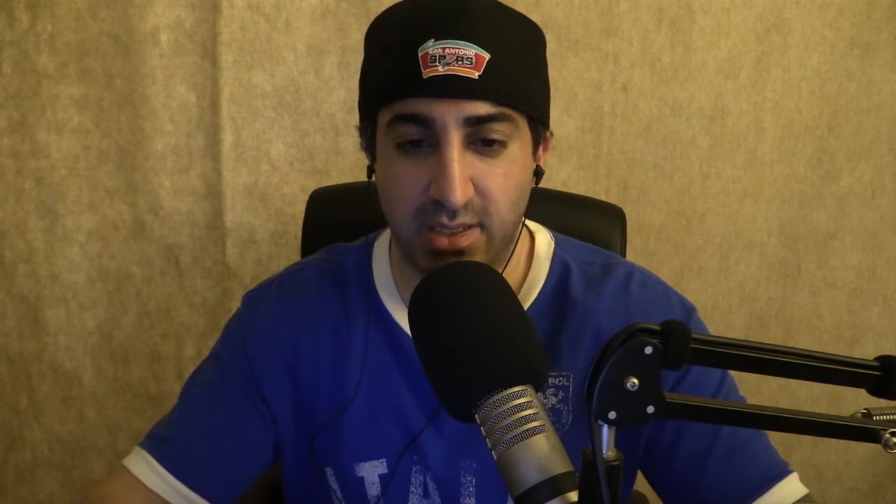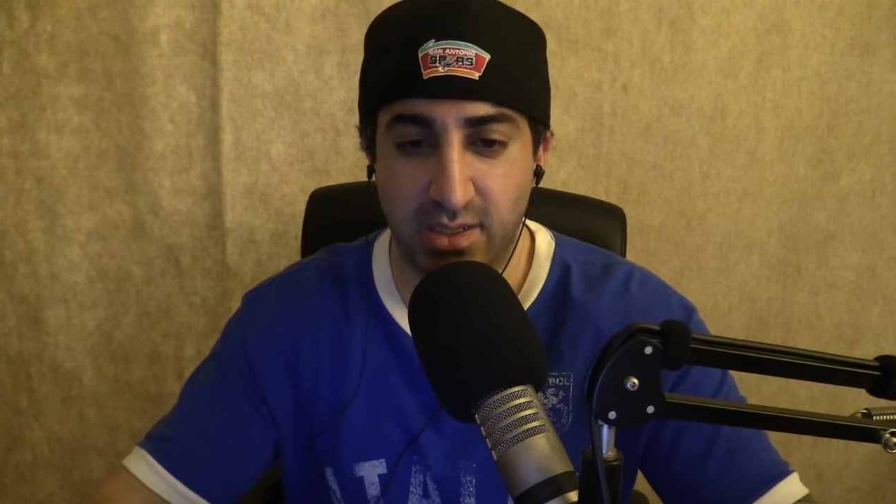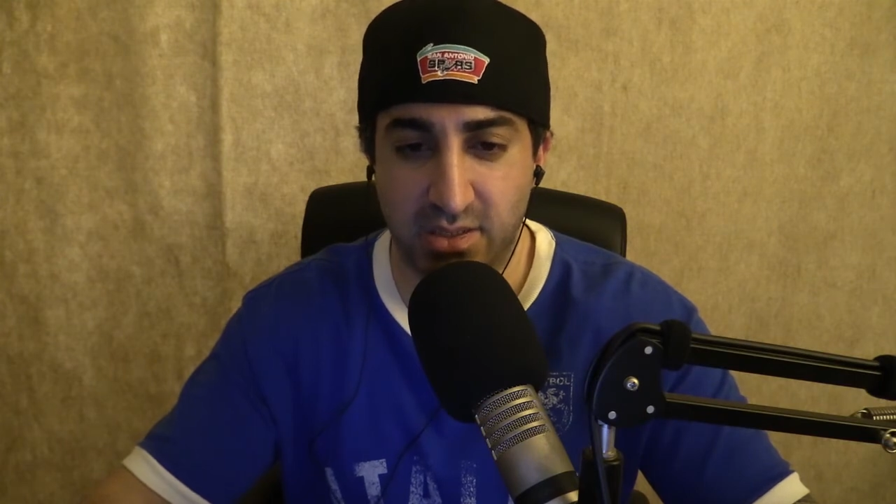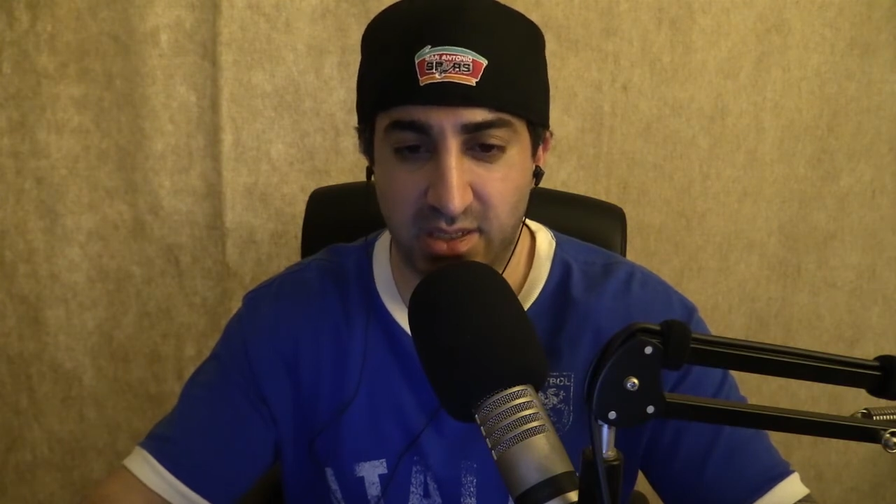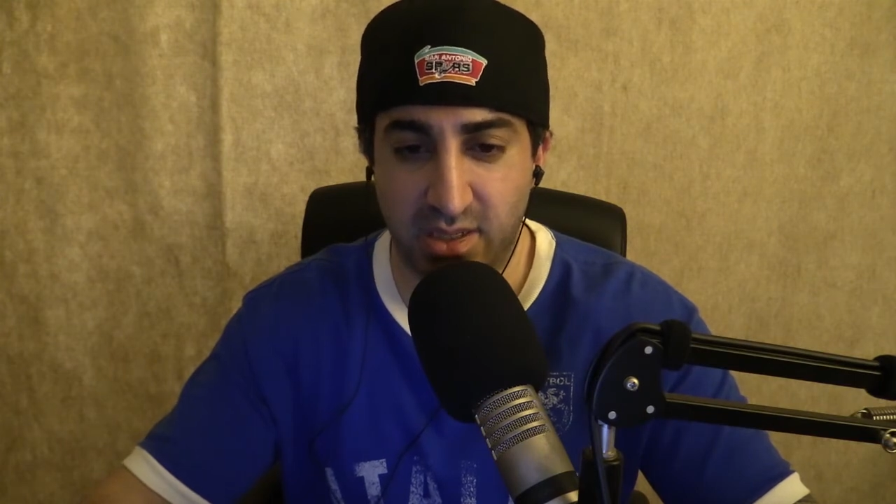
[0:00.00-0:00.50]

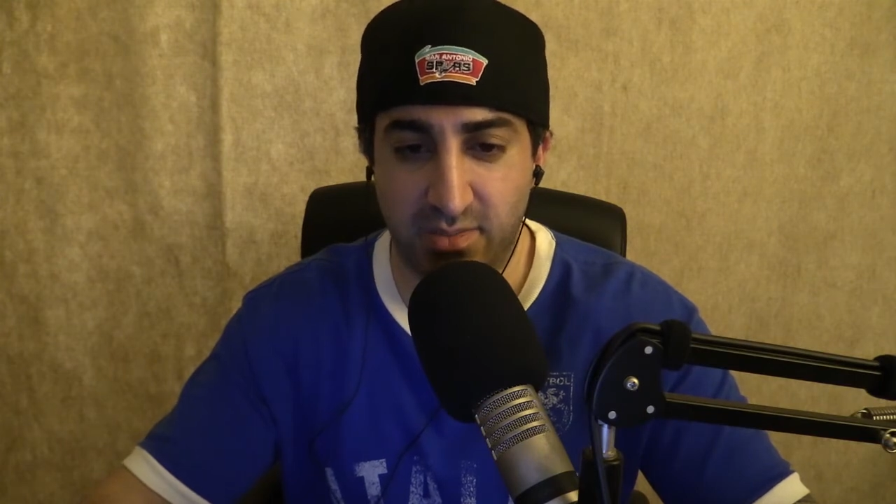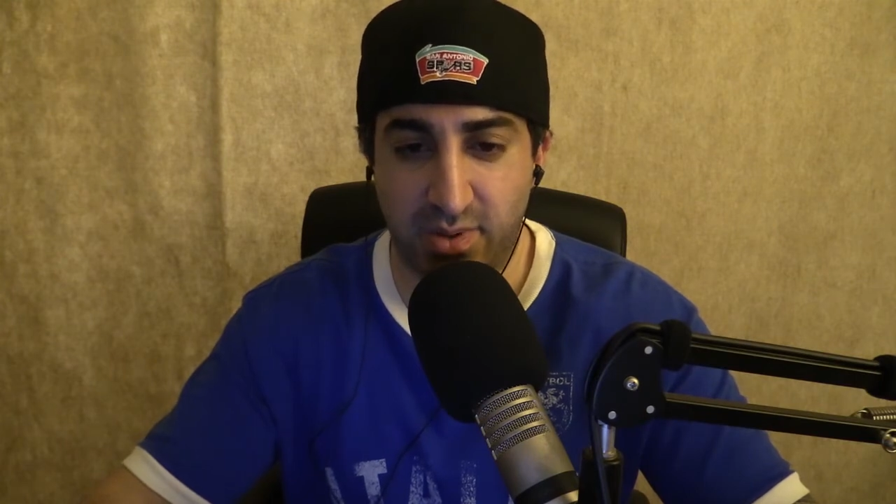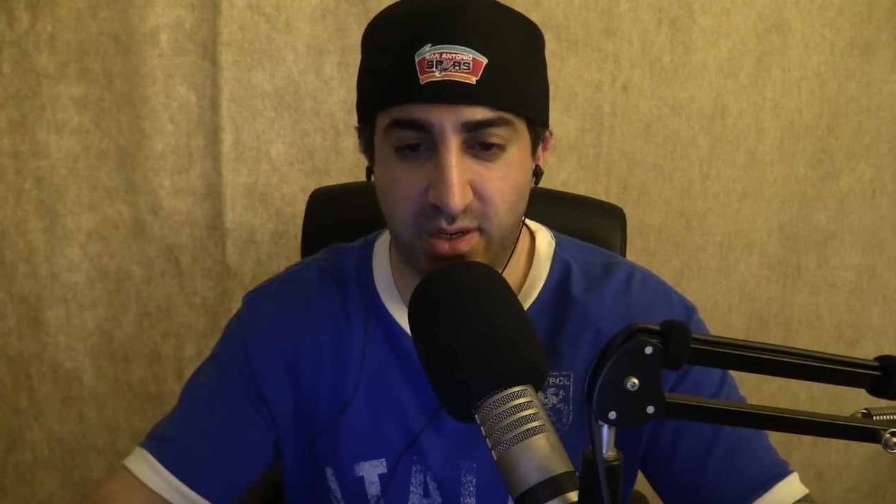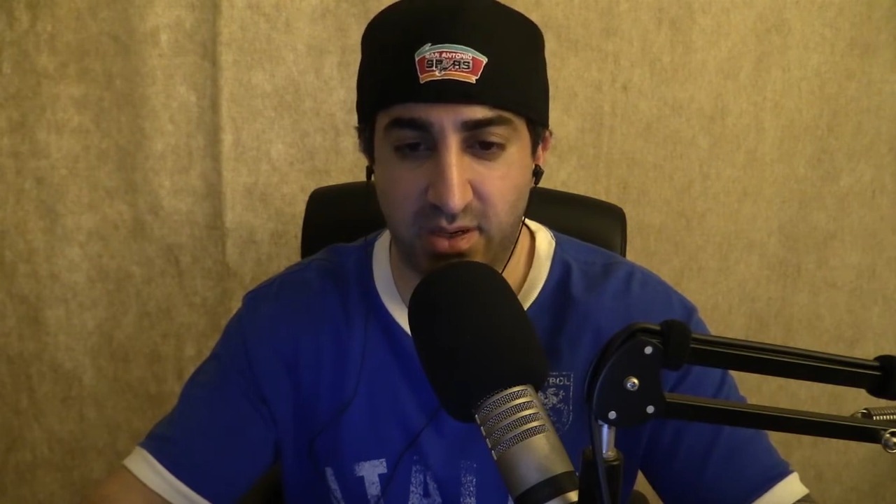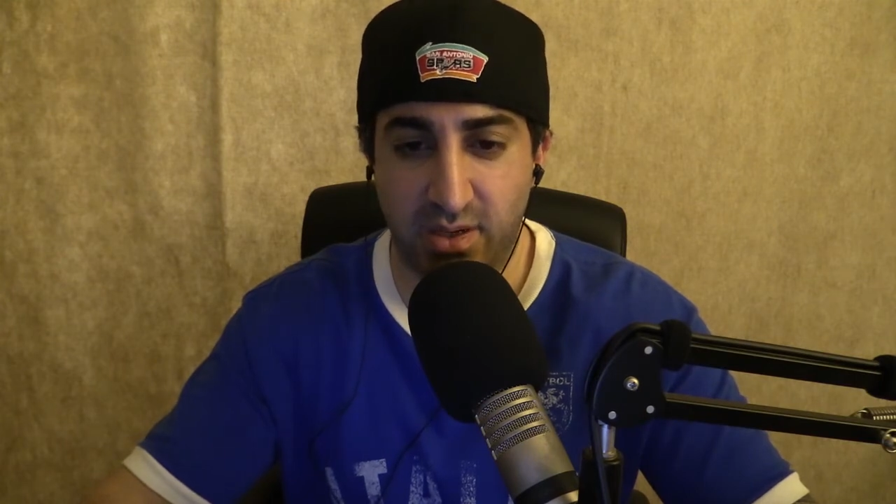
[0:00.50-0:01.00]
There's another
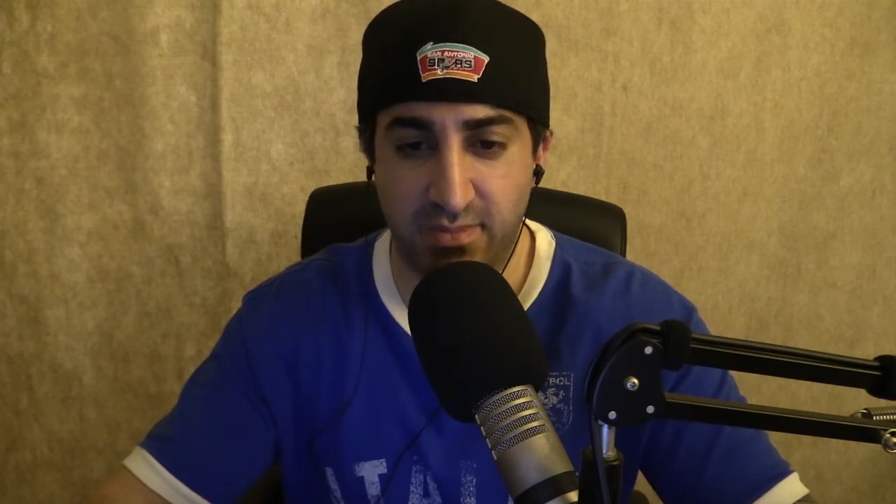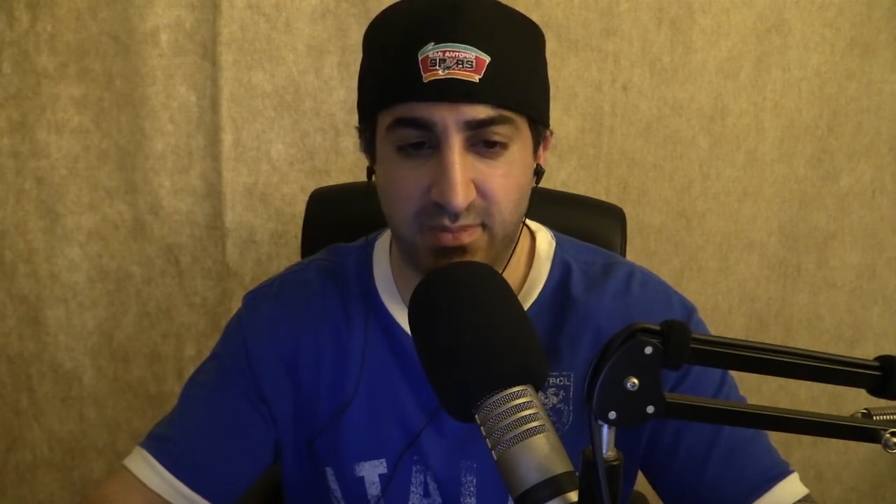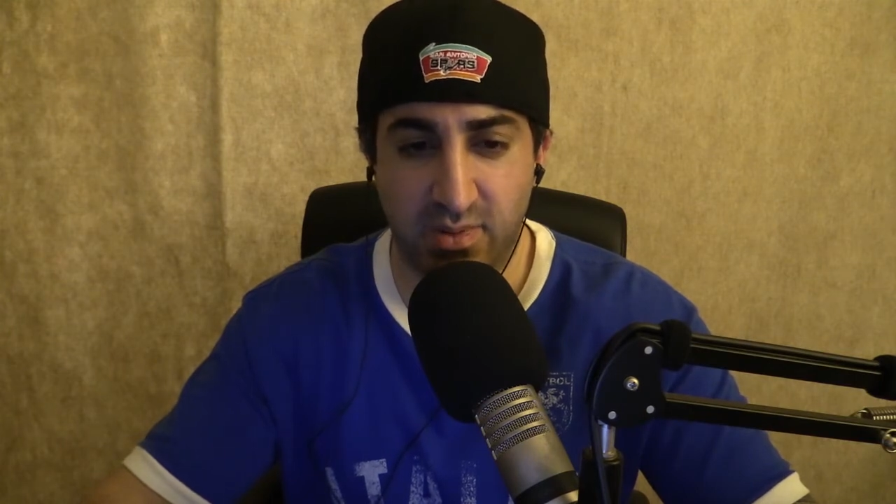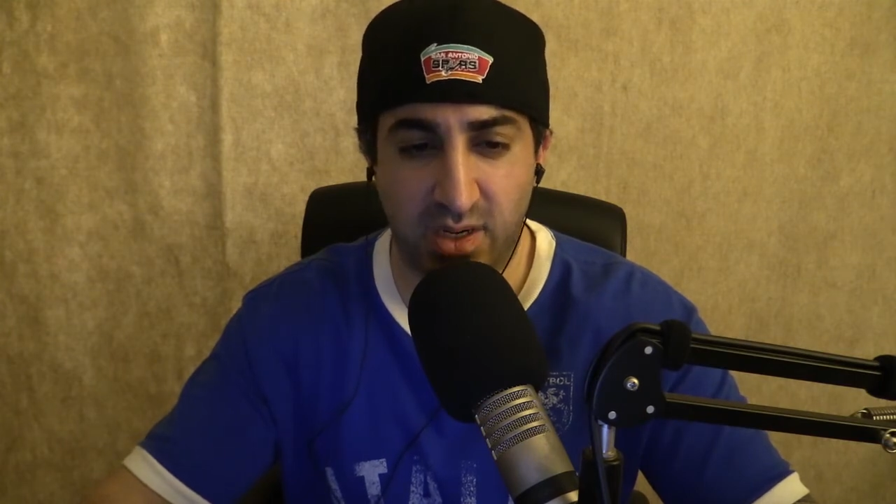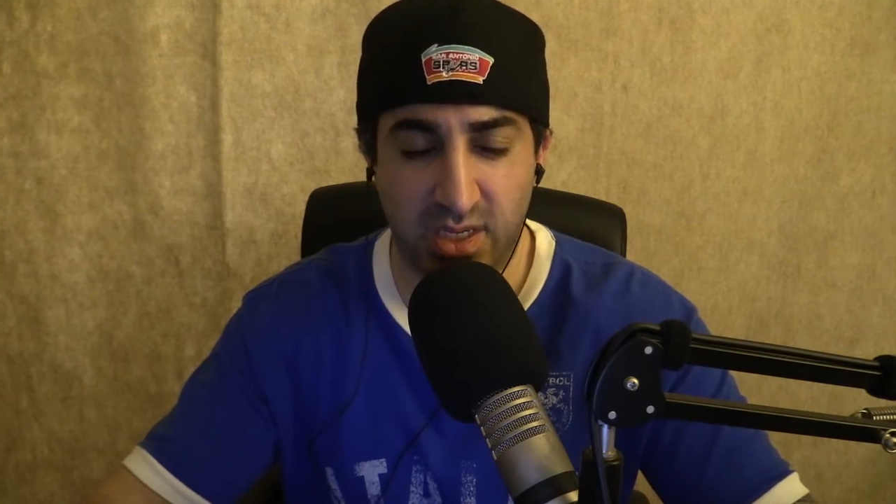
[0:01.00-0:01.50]
part.
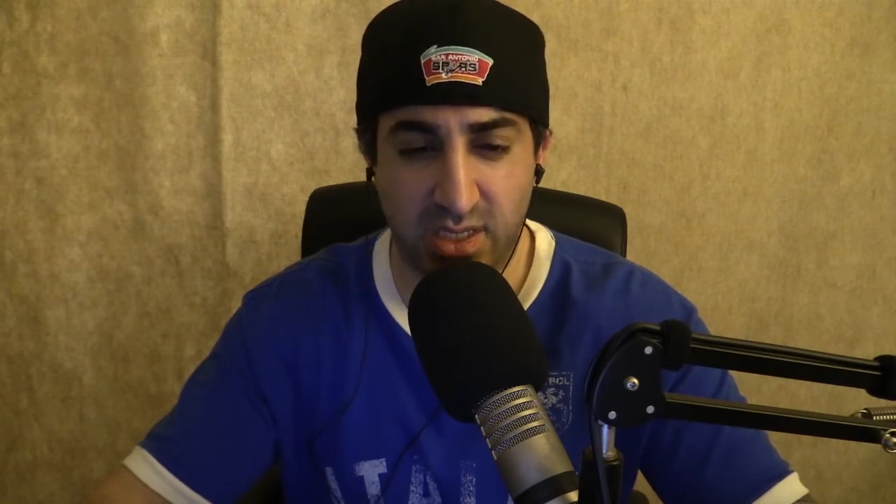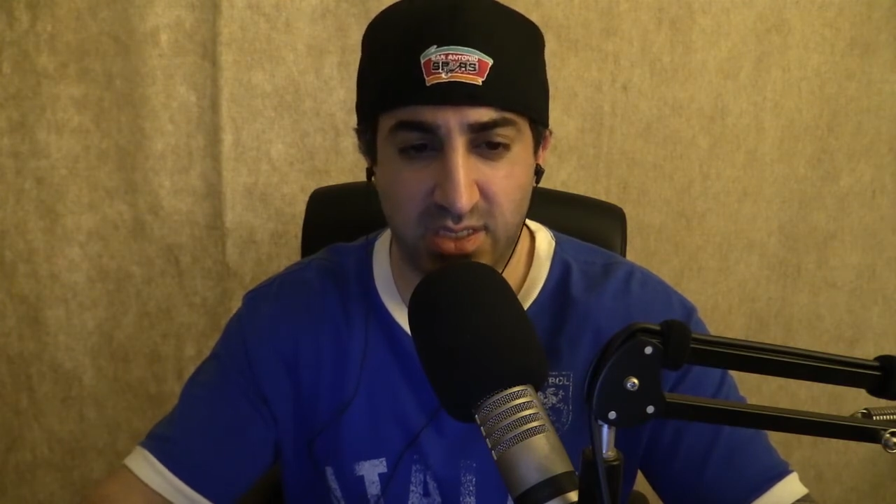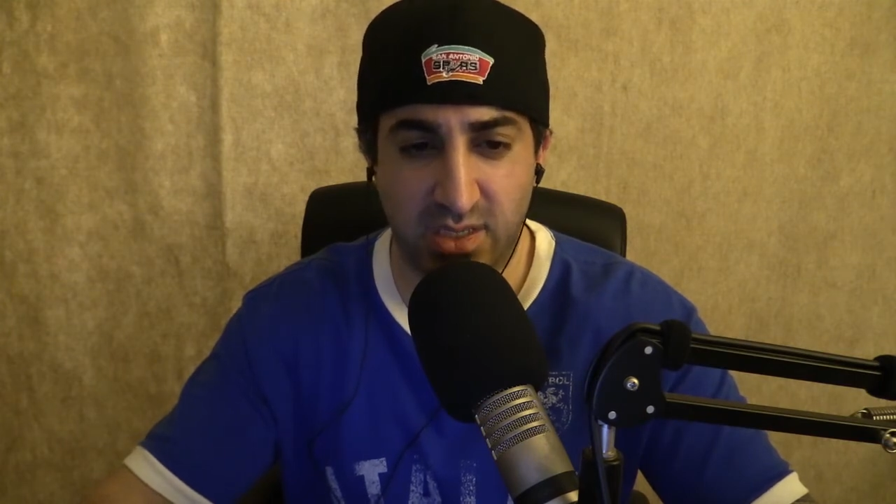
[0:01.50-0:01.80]
Um, okay,